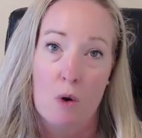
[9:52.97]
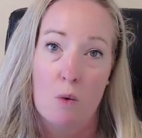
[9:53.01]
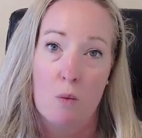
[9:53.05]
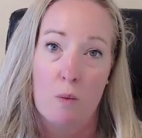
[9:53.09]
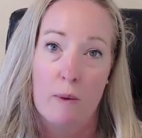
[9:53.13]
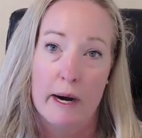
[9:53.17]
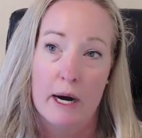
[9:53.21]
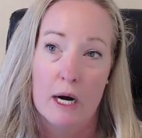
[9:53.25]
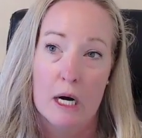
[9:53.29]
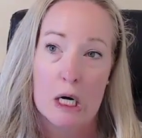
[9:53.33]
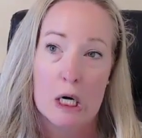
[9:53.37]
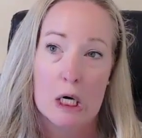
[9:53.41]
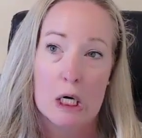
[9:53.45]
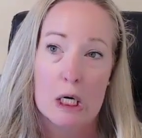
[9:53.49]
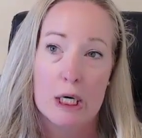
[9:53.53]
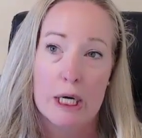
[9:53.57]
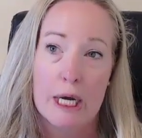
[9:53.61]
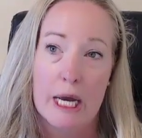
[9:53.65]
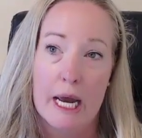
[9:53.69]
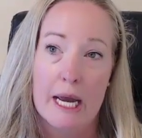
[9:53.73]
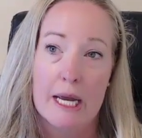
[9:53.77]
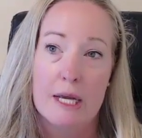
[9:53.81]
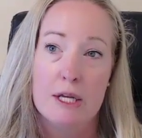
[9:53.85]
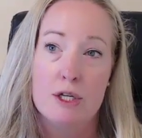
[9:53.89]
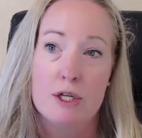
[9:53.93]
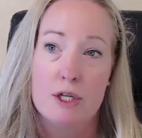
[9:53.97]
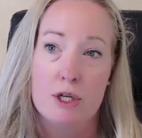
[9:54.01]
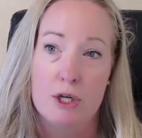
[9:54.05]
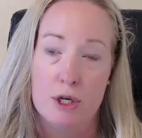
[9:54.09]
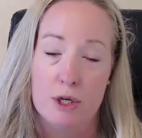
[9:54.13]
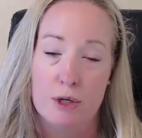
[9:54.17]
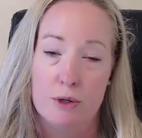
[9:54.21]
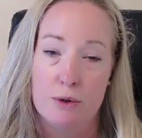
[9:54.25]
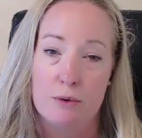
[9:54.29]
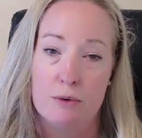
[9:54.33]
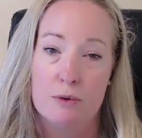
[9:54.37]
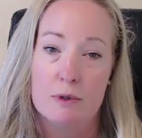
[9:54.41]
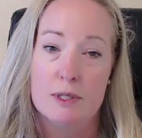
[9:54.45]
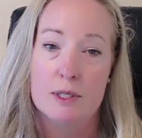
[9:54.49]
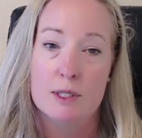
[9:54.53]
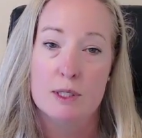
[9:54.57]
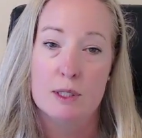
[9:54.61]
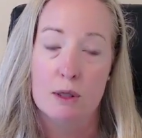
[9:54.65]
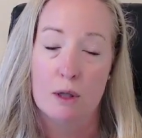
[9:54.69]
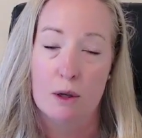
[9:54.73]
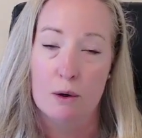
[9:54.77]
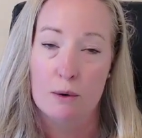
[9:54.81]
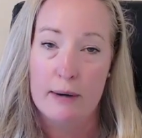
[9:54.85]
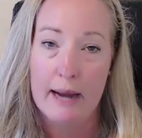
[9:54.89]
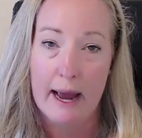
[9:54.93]
Where can you
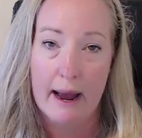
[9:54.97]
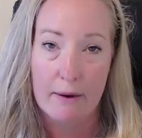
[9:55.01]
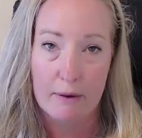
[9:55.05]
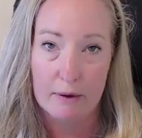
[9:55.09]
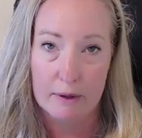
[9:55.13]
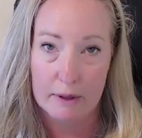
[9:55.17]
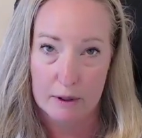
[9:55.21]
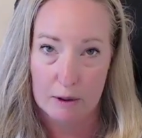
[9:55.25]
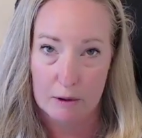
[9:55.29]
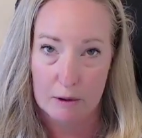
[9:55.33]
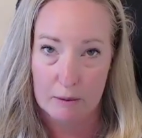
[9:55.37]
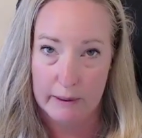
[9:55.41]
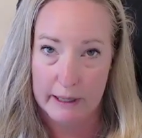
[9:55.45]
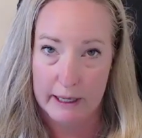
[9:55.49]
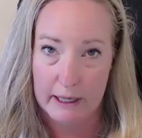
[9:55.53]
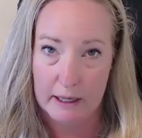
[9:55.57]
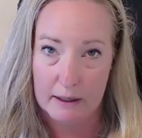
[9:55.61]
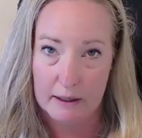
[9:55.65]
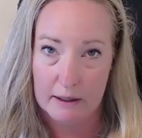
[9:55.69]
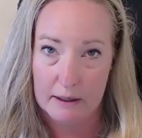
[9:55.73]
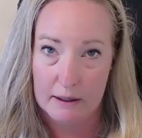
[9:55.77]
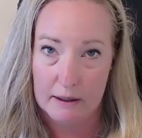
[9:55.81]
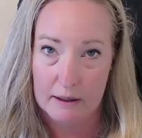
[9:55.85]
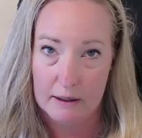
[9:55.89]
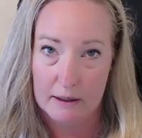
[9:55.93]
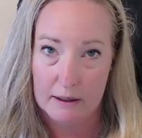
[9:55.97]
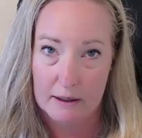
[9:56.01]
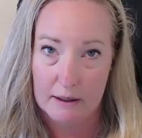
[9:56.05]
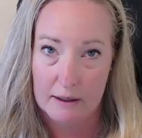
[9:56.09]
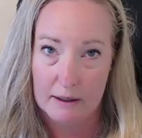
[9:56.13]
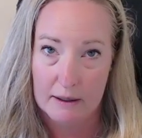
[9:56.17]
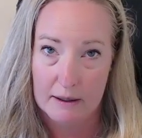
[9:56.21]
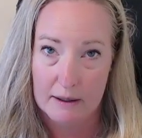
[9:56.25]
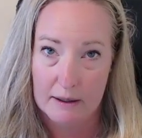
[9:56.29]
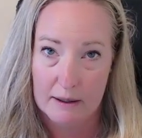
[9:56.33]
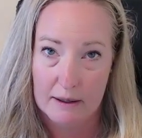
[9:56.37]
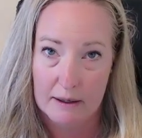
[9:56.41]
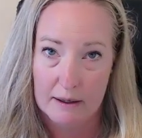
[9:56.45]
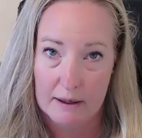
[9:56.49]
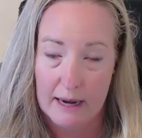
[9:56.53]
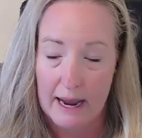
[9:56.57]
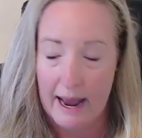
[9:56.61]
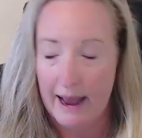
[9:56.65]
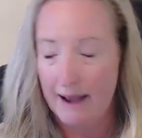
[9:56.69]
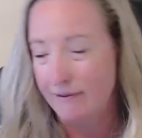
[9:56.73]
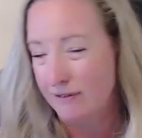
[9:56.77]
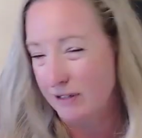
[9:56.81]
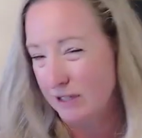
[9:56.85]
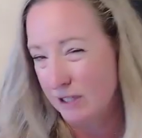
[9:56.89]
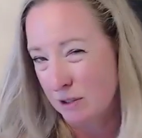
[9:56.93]
slow down a little bit?
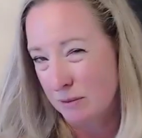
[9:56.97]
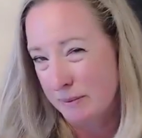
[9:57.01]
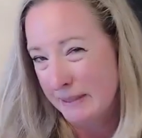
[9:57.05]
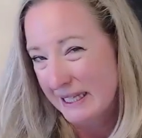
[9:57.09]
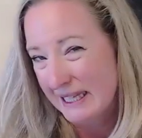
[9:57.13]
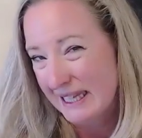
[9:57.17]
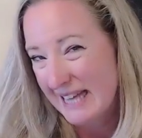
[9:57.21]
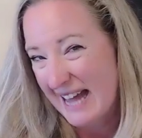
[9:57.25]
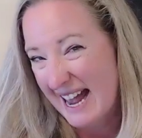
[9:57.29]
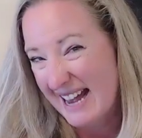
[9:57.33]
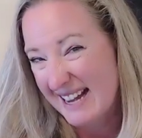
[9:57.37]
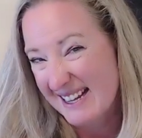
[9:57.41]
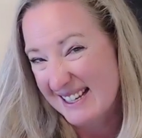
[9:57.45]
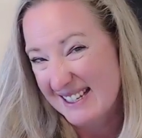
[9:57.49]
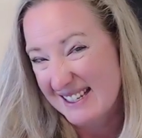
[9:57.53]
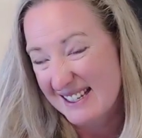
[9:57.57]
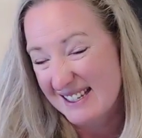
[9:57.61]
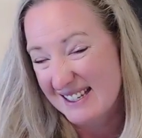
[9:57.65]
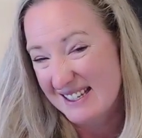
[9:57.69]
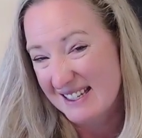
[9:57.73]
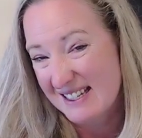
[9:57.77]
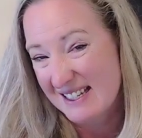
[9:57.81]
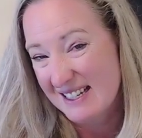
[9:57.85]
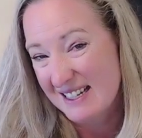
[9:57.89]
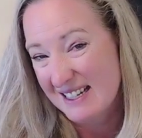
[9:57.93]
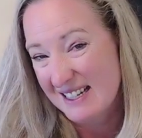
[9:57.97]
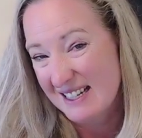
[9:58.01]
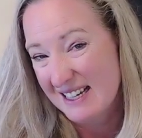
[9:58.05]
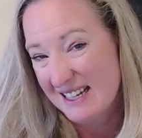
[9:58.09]
have a little bit less,